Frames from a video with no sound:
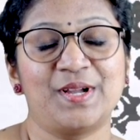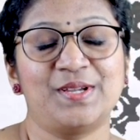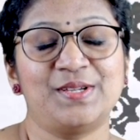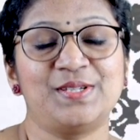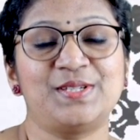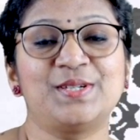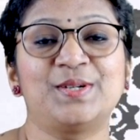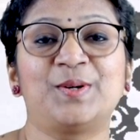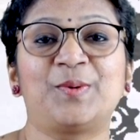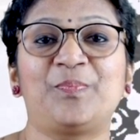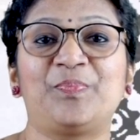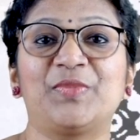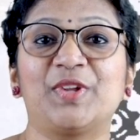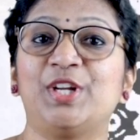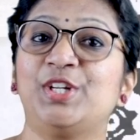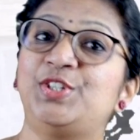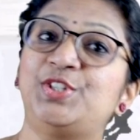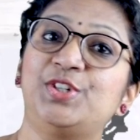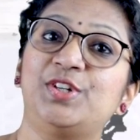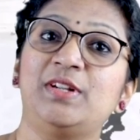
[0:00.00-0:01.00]
So
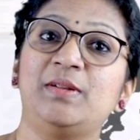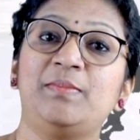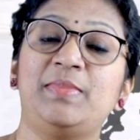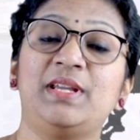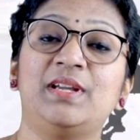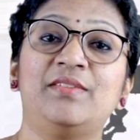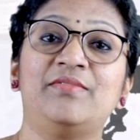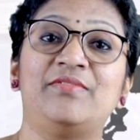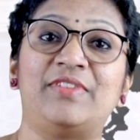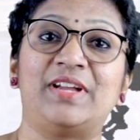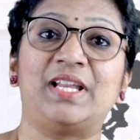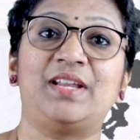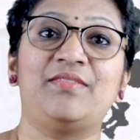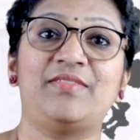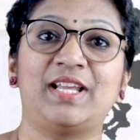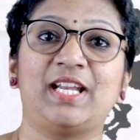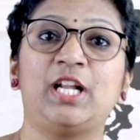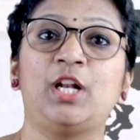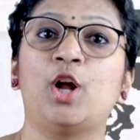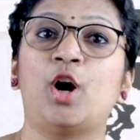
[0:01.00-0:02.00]
it shouldn't be a
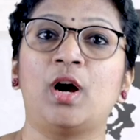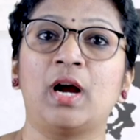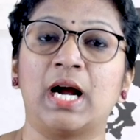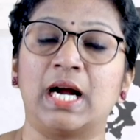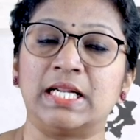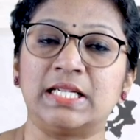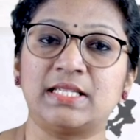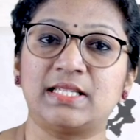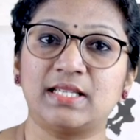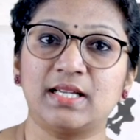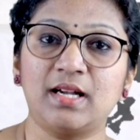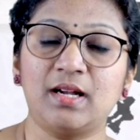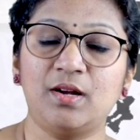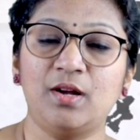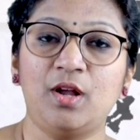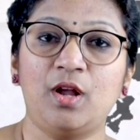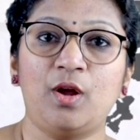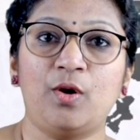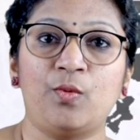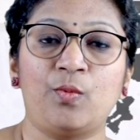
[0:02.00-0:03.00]
very long
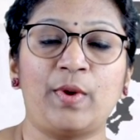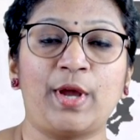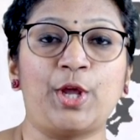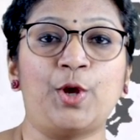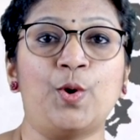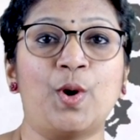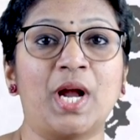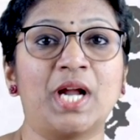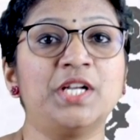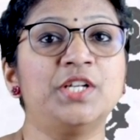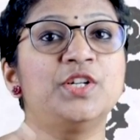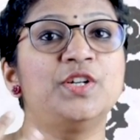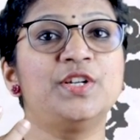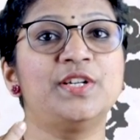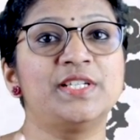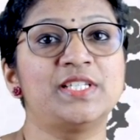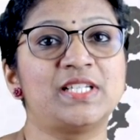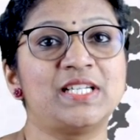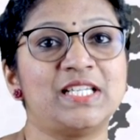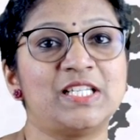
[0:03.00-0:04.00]
answer where you
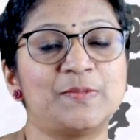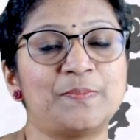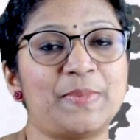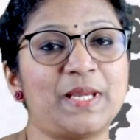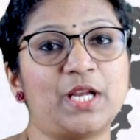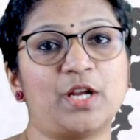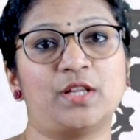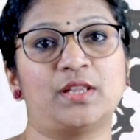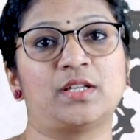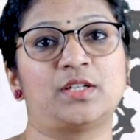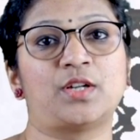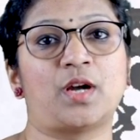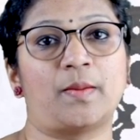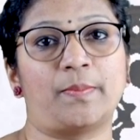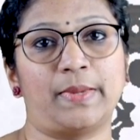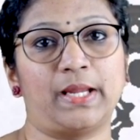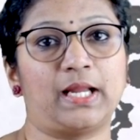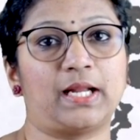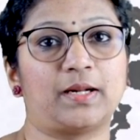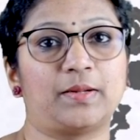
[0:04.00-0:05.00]
continuously speak on the
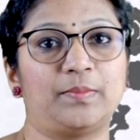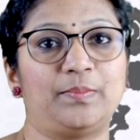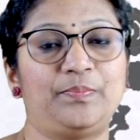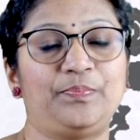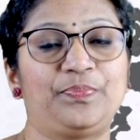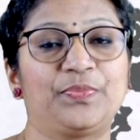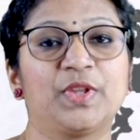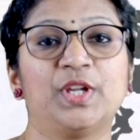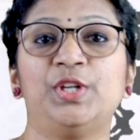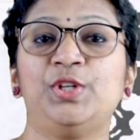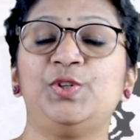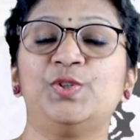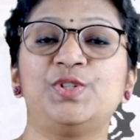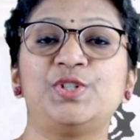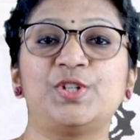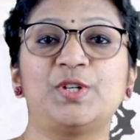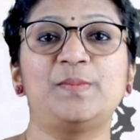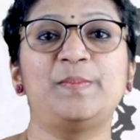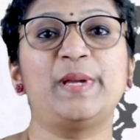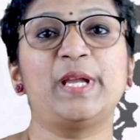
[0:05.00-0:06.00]
topic. You
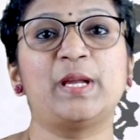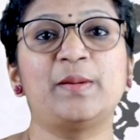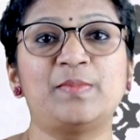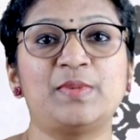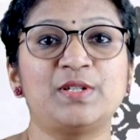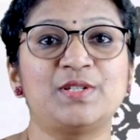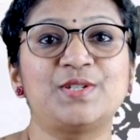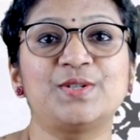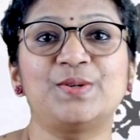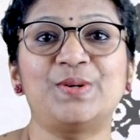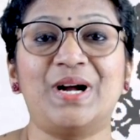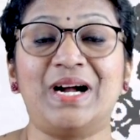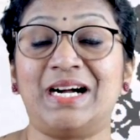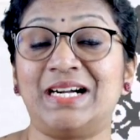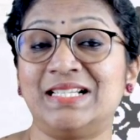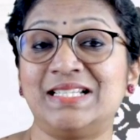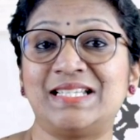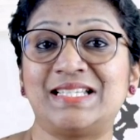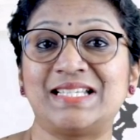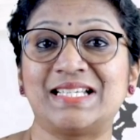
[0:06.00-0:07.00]
should be able to
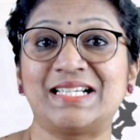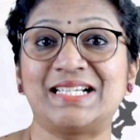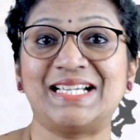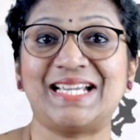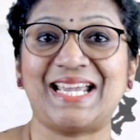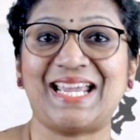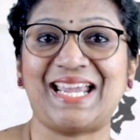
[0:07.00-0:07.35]
answer